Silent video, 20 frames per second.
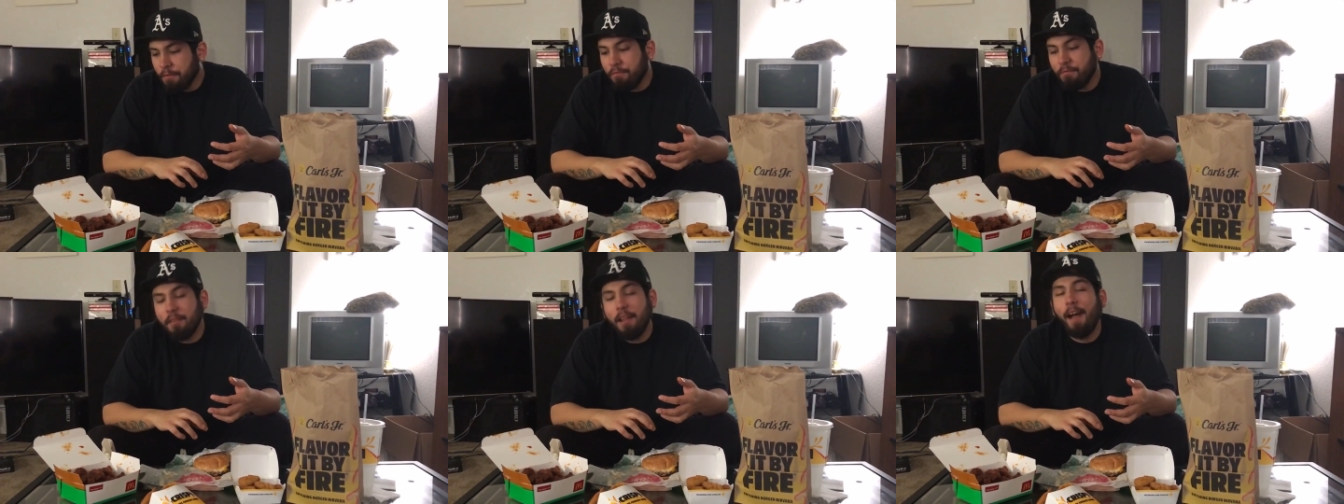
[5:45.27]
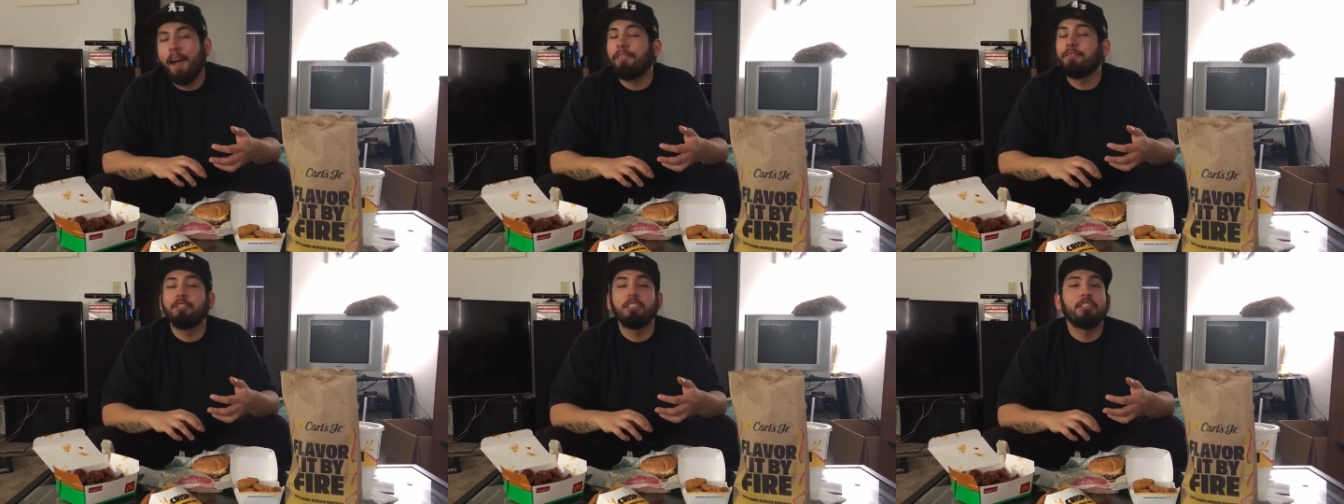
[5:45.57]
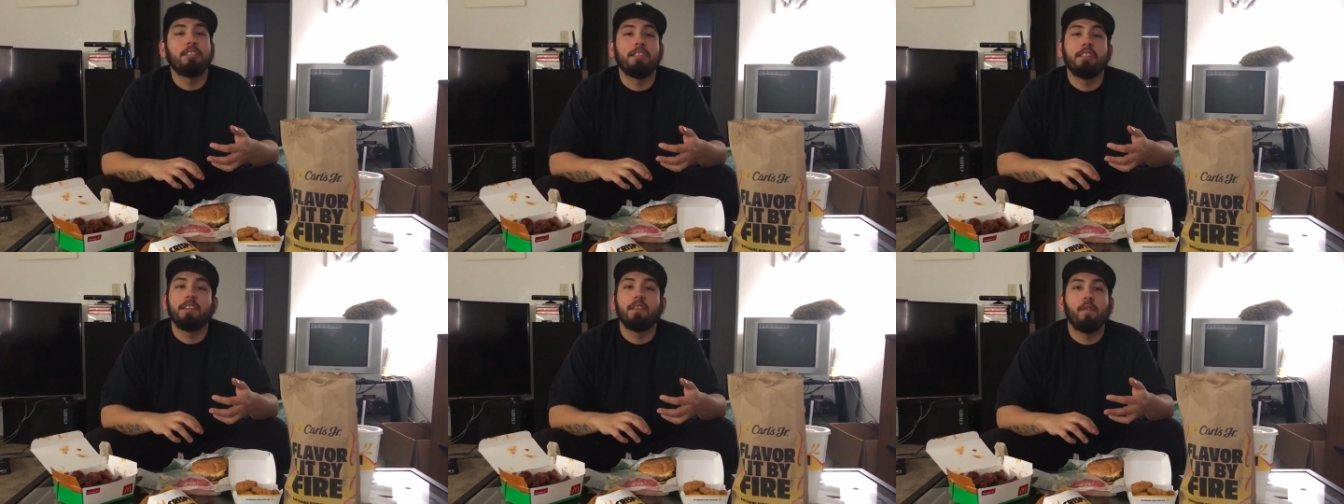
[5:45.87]
Not
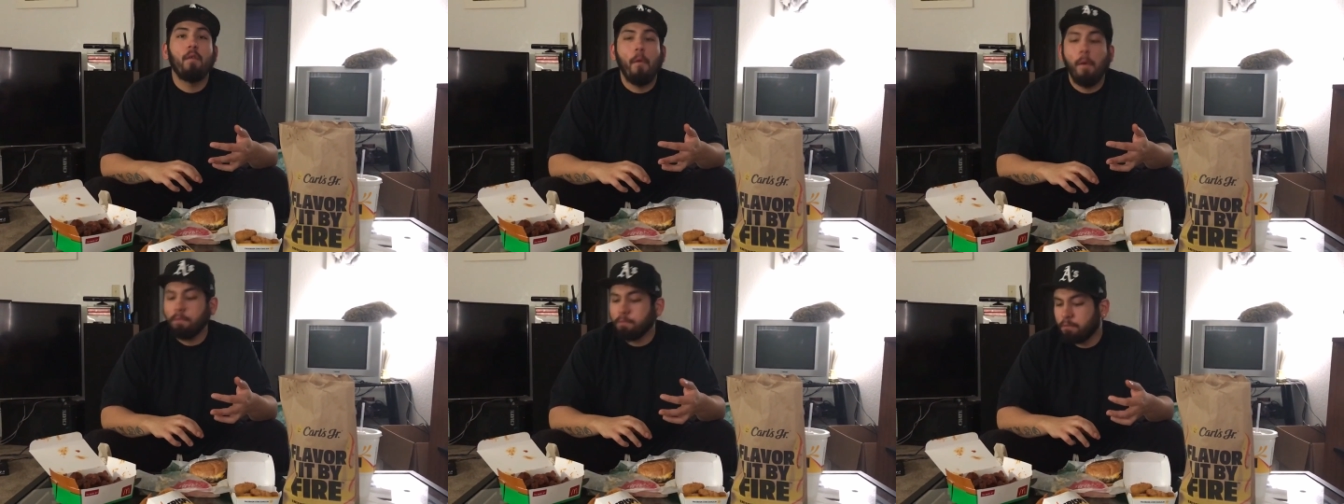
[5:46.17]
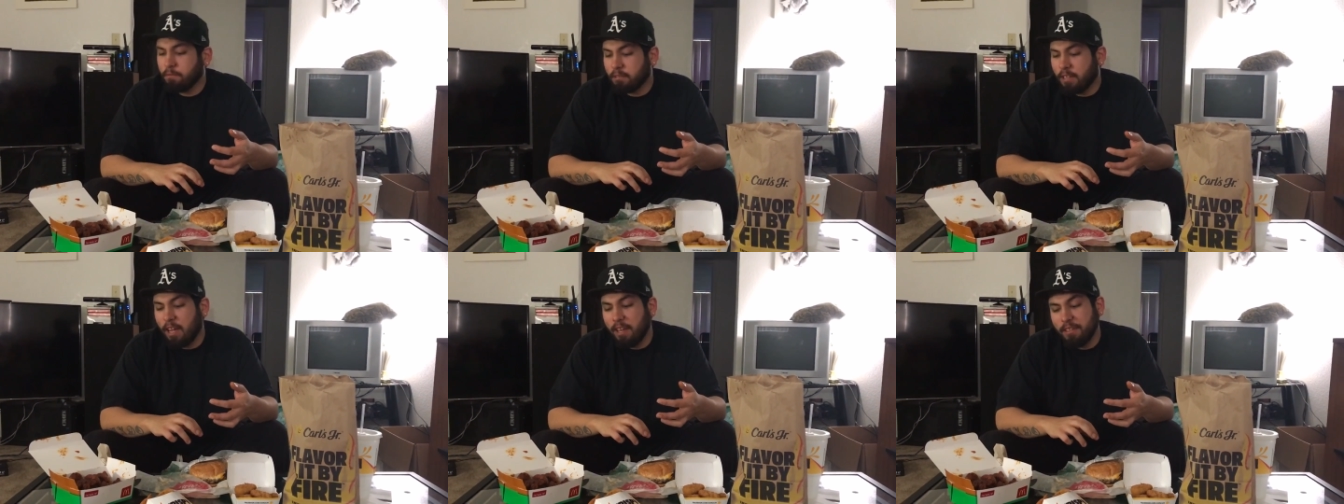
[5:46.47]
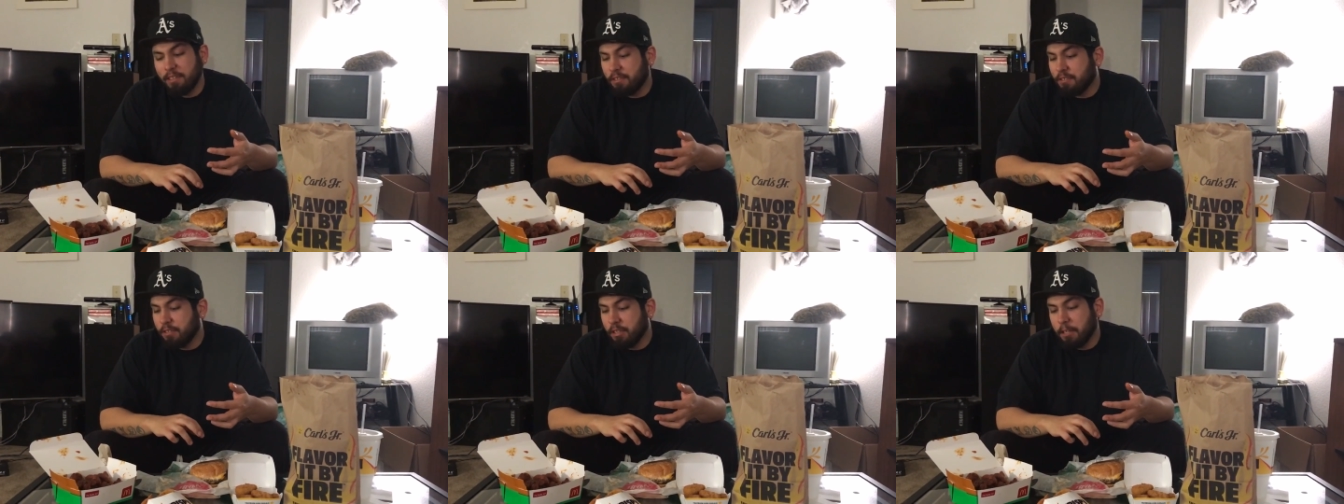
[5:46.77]
really,
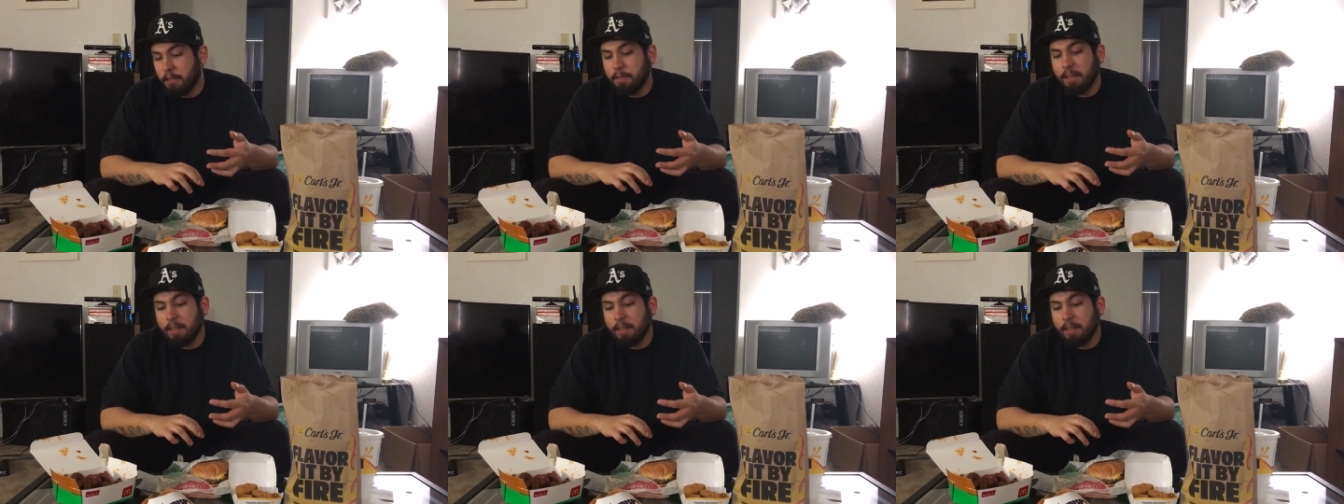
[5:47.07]
honestly.